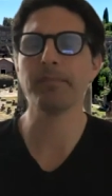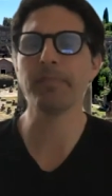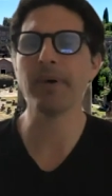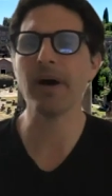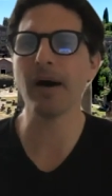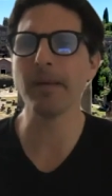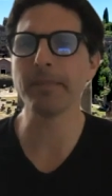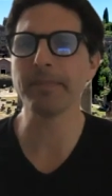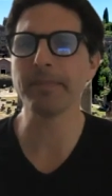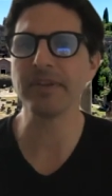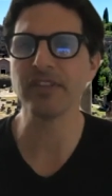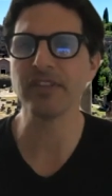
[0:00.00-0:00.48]

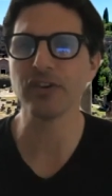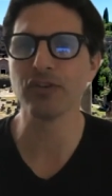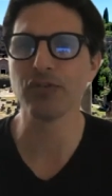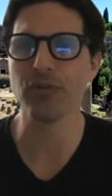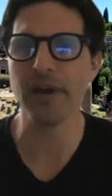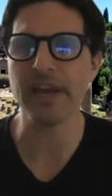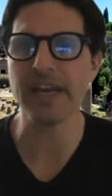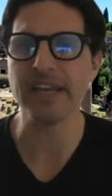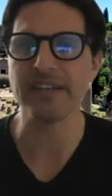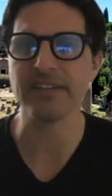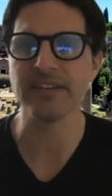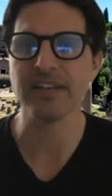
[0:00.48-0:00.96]
Pompey the
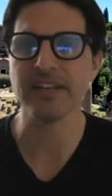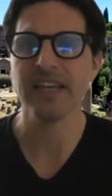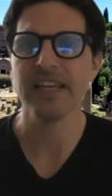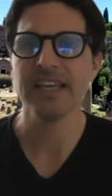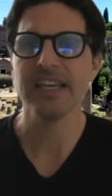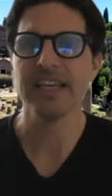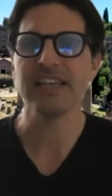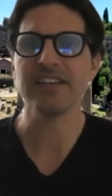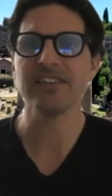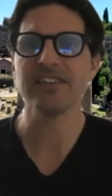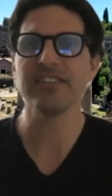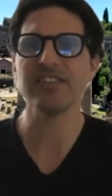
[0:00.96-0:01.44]
Great
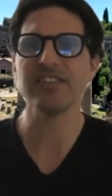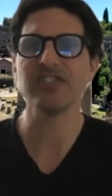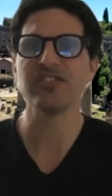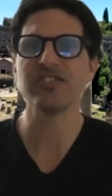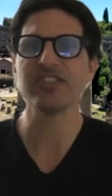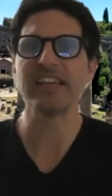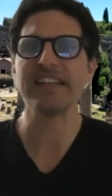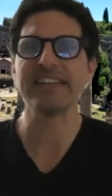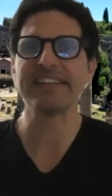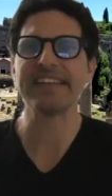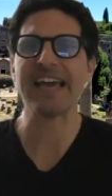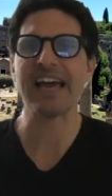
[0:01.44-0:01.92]
is then
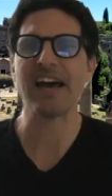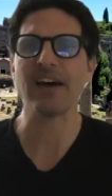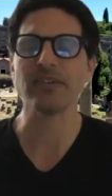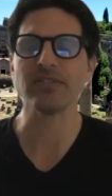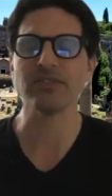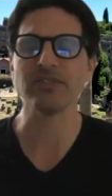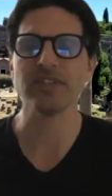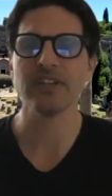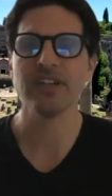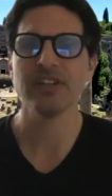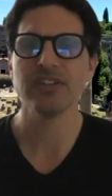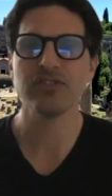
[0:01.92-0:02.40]
sent out